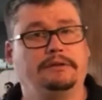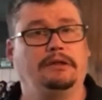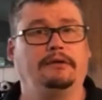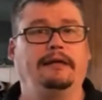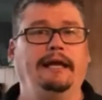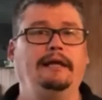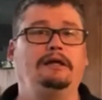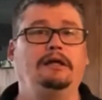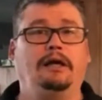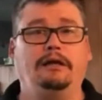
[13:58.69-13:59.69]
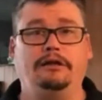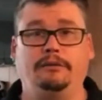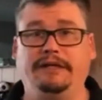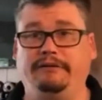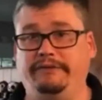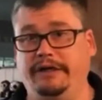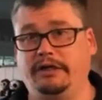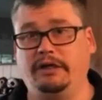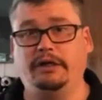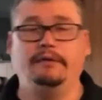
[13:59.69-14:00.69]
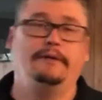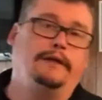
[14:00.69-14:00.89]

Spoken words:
okay, a little bit of vinegar.